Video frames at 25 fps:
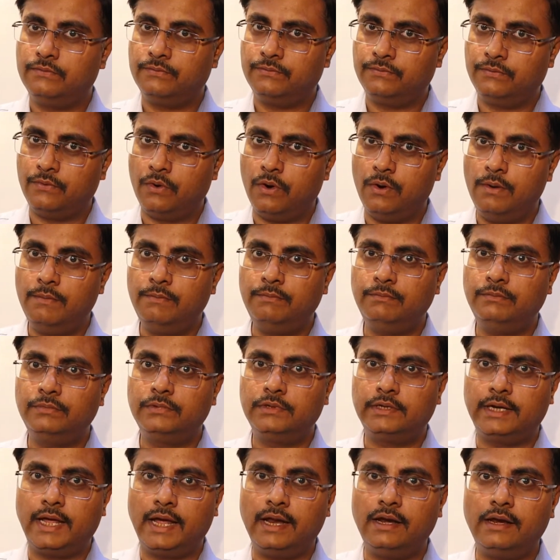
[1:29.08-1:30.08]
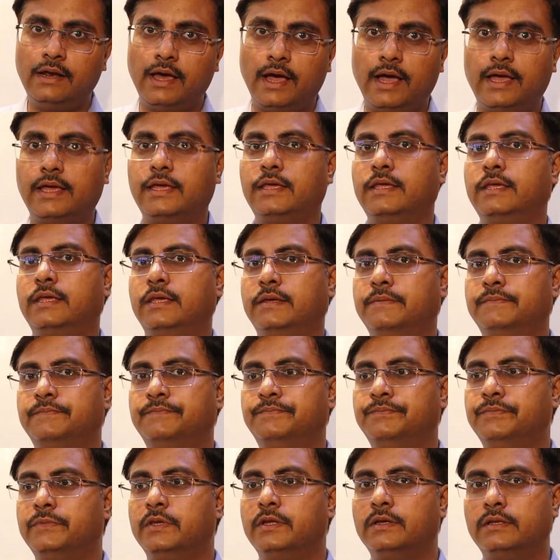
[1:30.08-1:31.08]
Form 10IE.
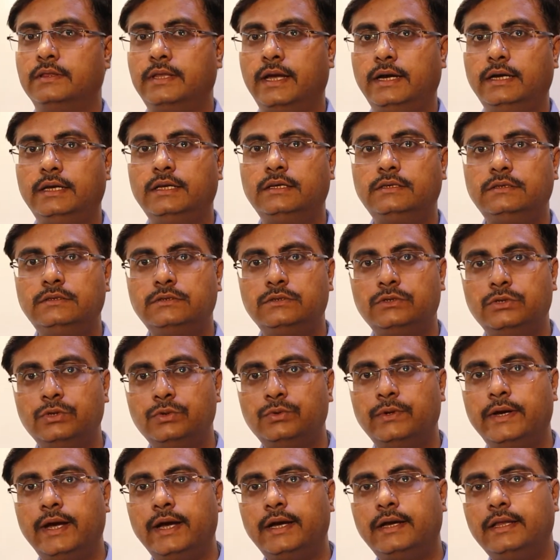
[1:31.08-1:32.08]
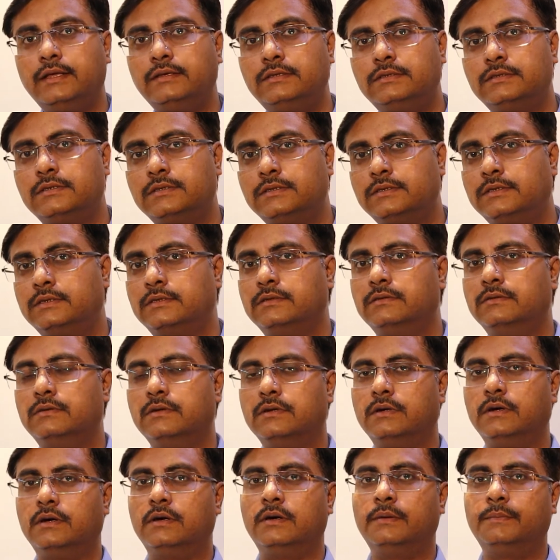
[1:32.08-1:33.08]
That is, due date is
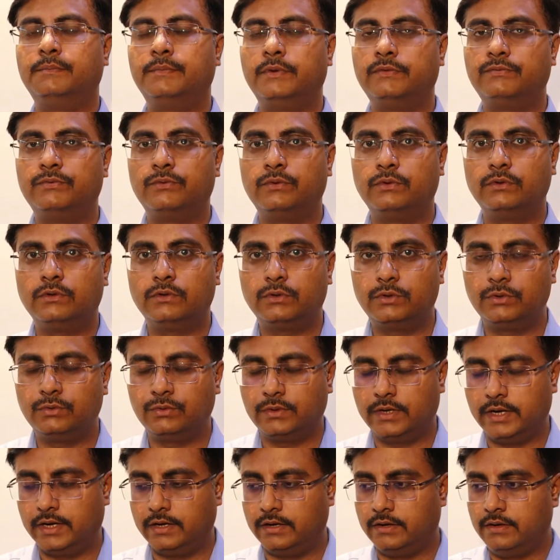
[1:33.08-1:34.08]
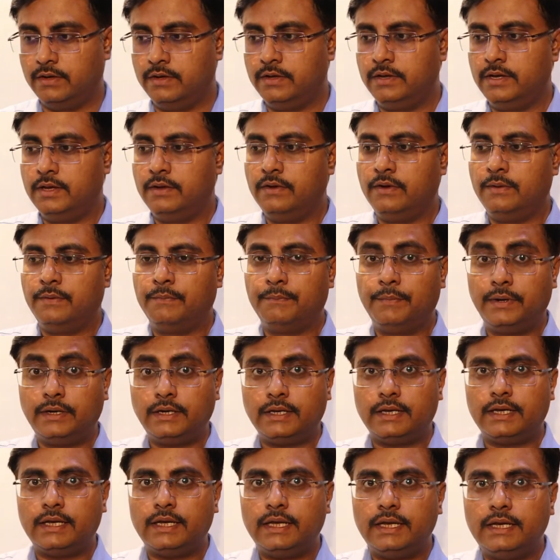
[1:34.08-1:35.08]
before due date.
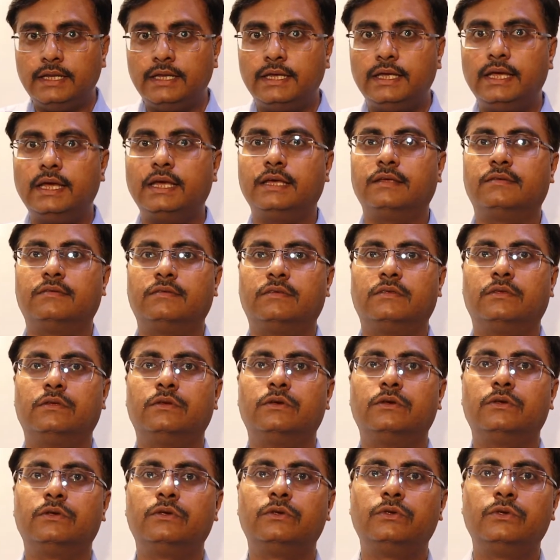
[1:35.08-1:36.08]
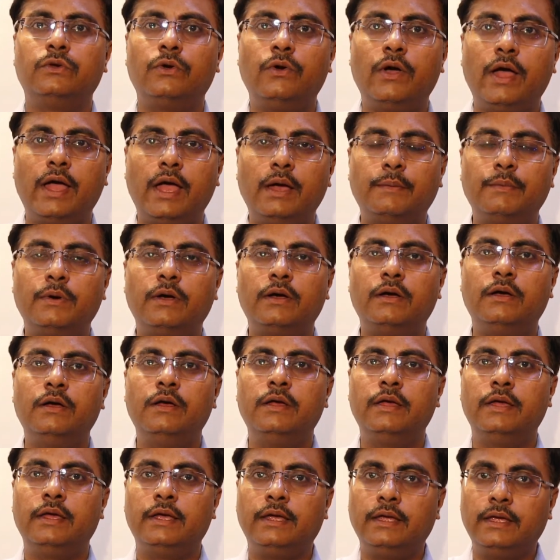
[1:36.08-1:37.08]
But in case you have a
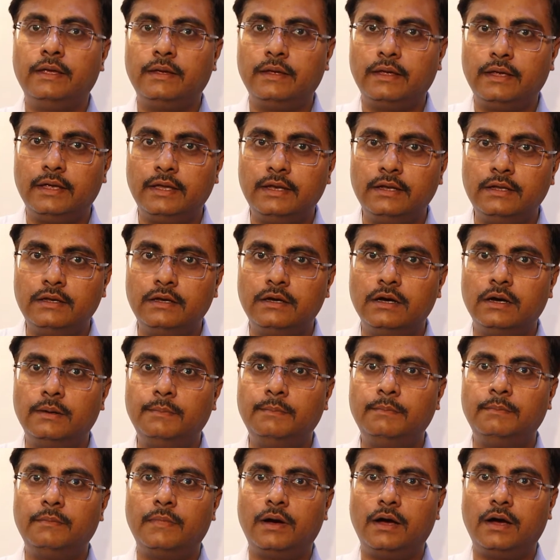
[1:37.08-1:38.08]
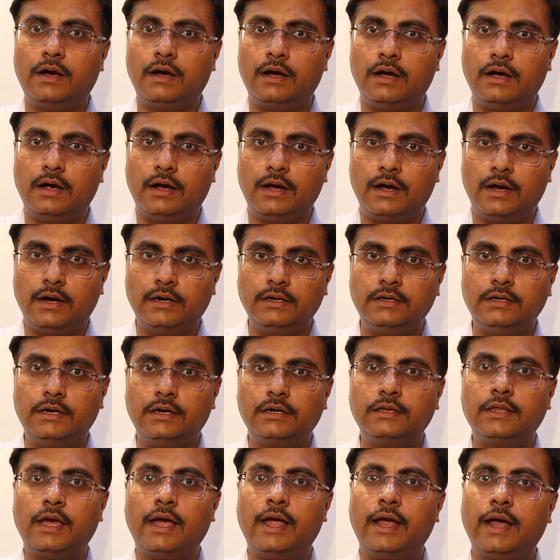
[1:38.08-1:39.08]
income under
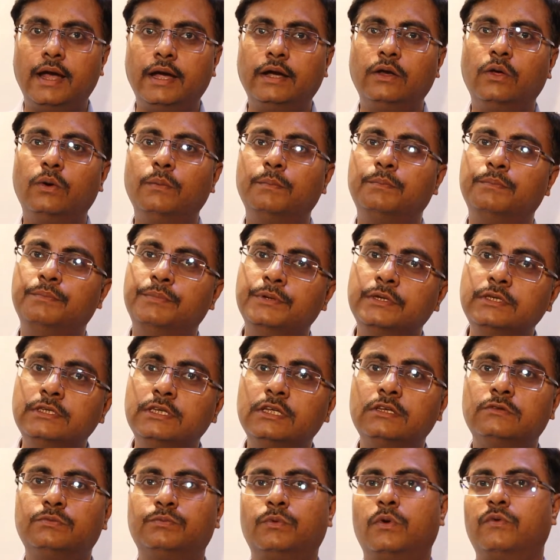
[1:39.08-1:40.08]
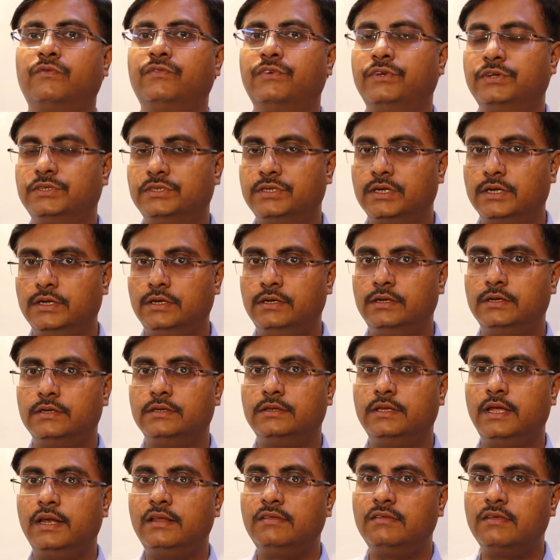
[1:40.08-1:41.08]
the head of business profession,
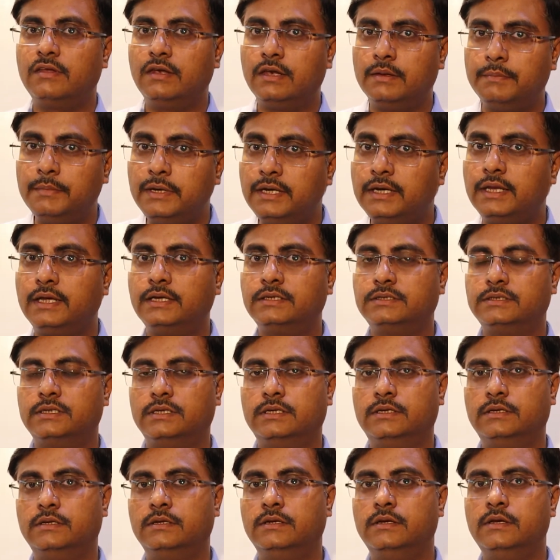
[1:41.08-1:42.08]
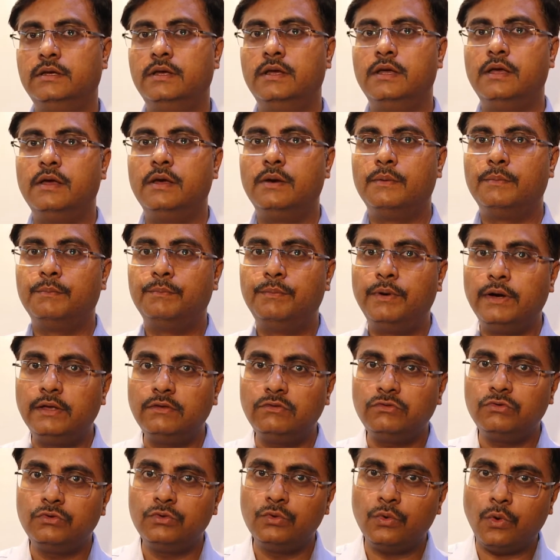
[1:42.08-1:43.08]
there is a limitation.
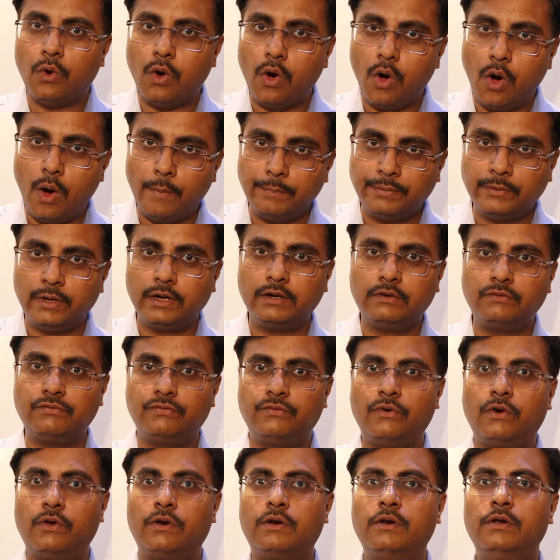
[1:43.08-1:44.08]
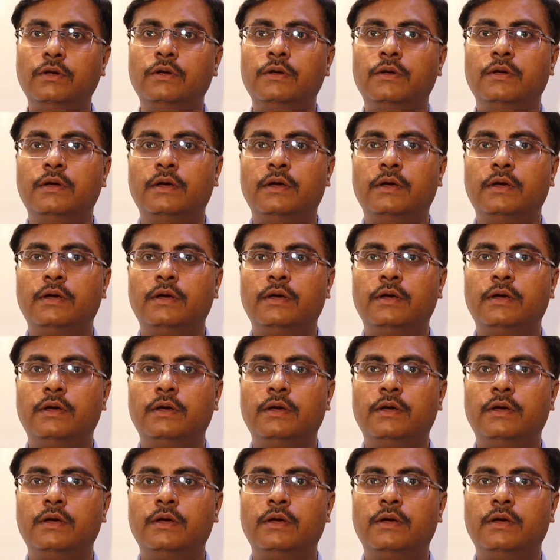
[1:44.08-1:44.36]
Once you opted for